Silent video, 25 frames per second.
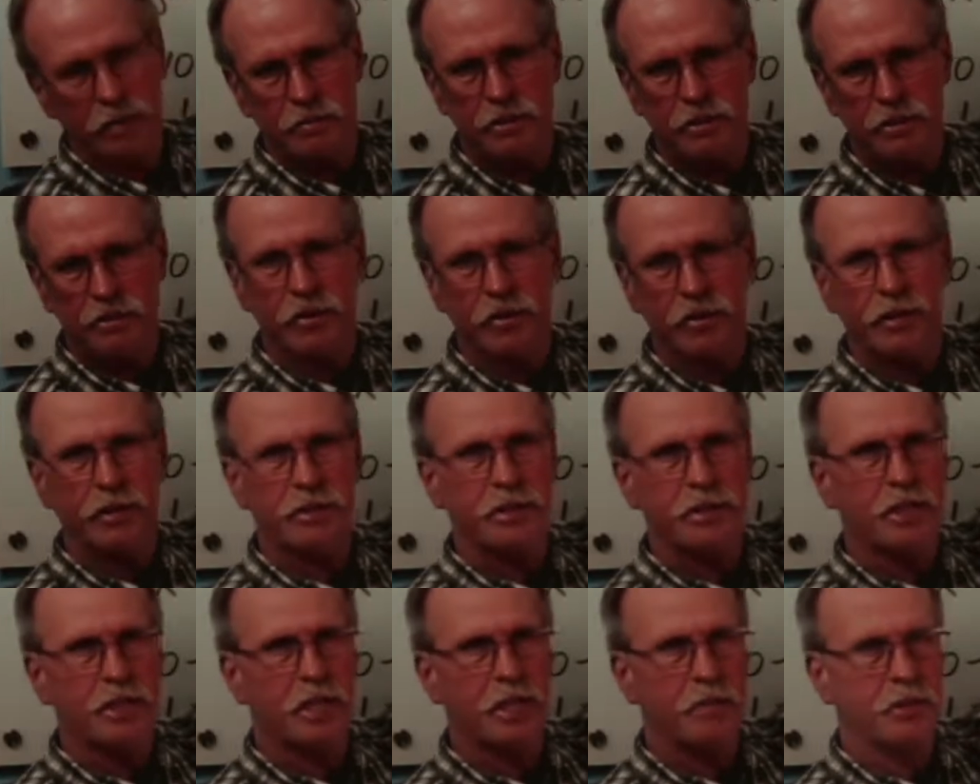for those
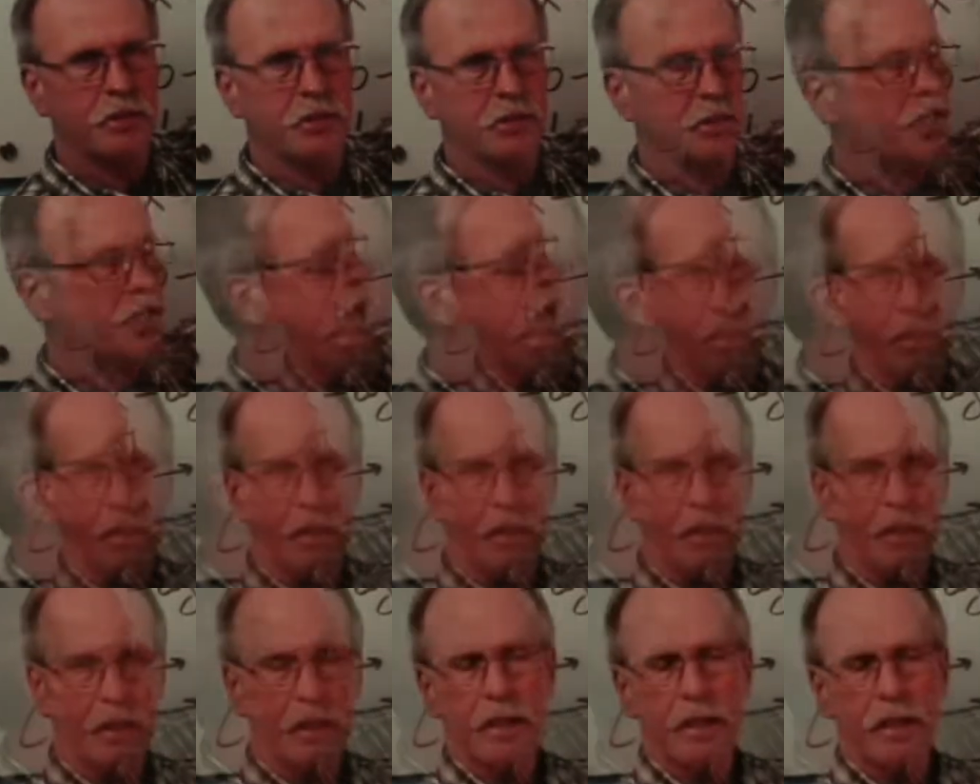numbers here.
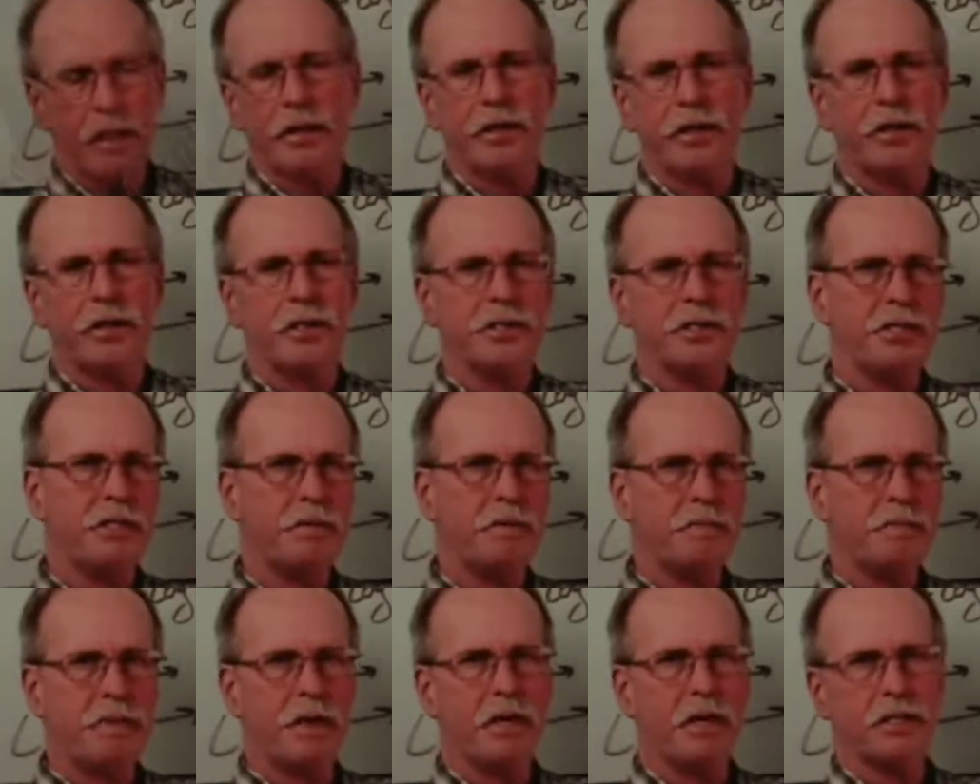Now, there are two
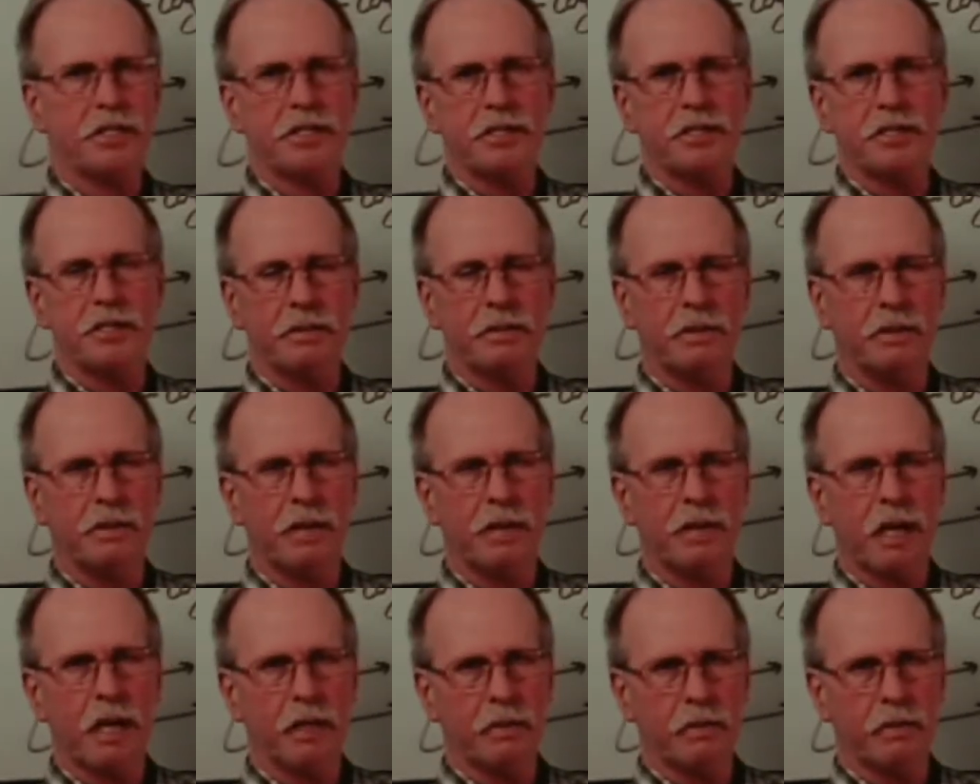parts to a
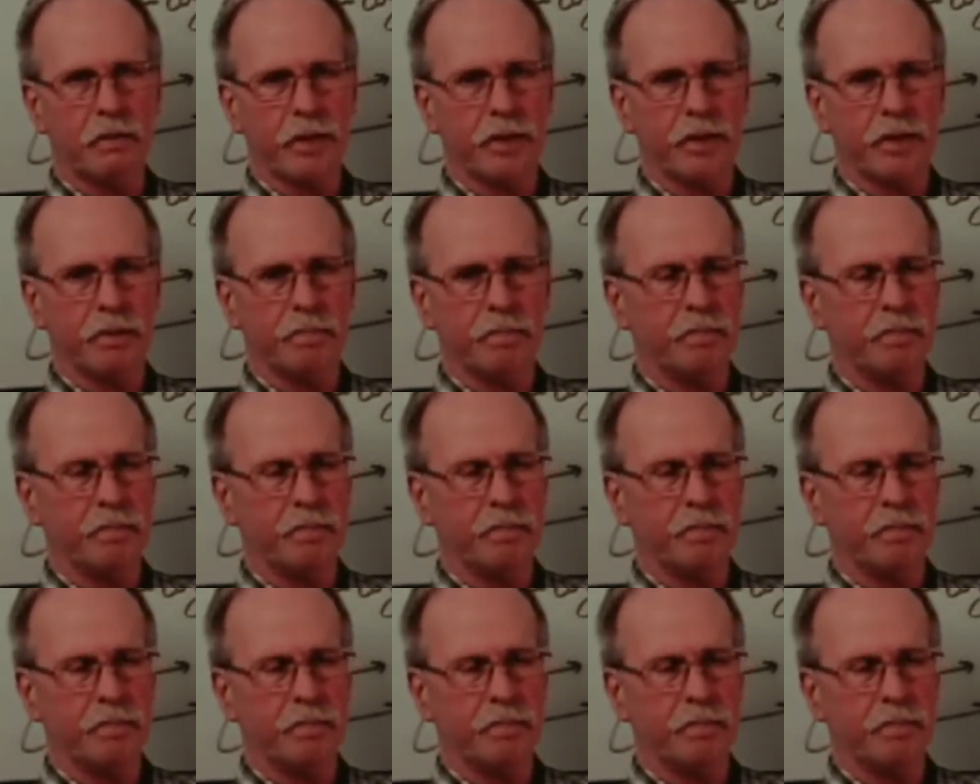logarithm.